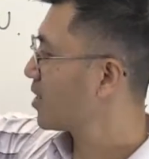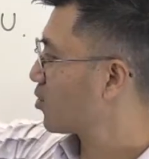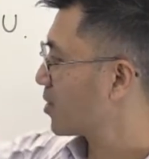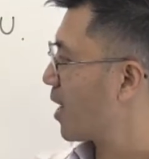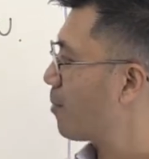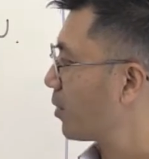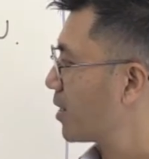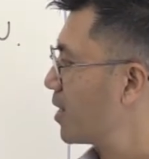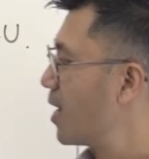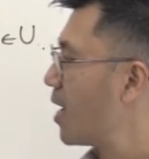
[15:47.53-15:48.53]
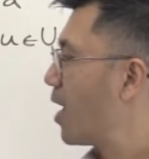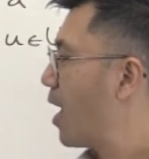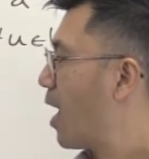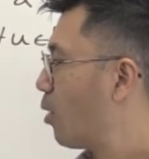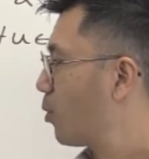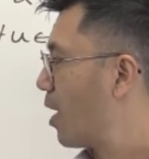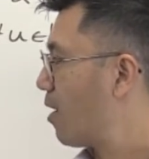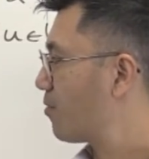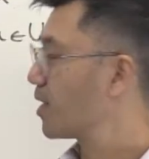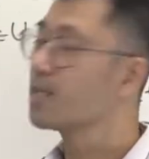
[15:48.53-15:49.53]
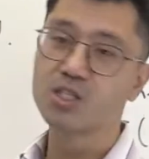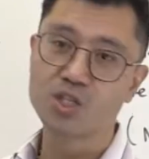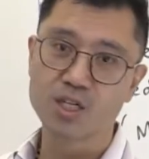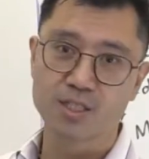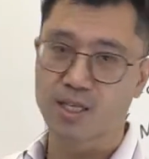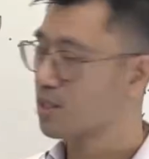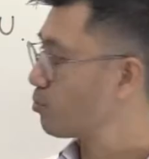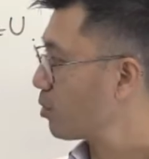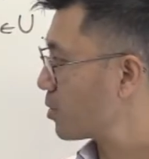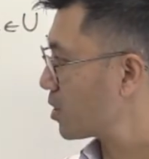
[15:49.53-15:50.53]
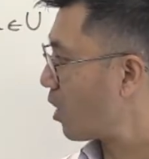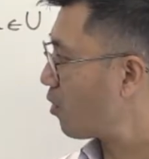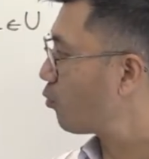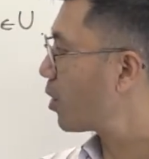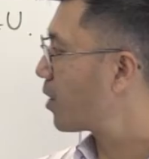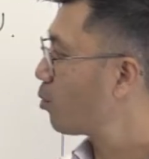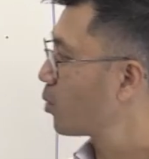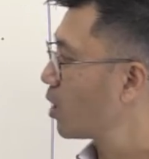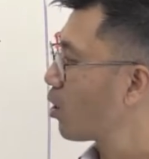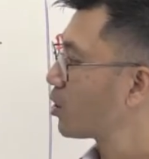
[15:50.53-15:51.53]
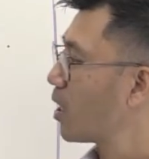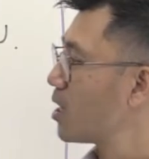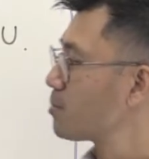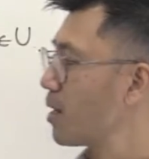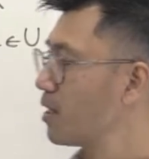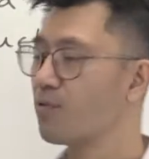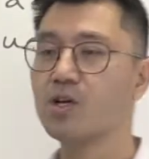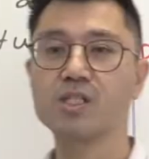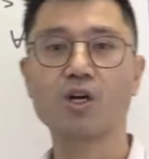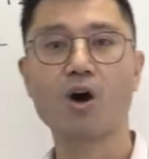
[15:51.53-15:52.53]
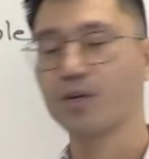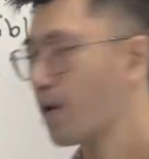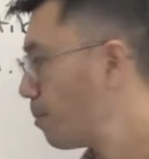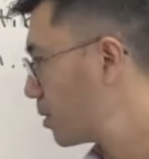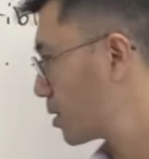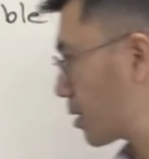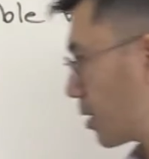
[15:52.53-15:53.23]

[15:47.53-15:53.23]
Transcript: little example here. We have the integers, that's the ring we start off with, and we localize by inverting odd numbers.